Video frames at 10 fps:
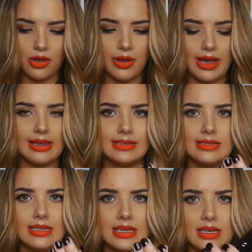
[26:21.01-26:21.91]
Okay, let's
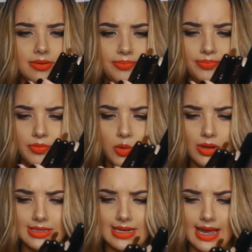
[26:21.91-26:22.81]
see
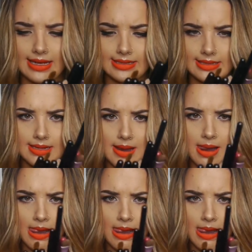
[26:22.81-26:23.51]
what's next.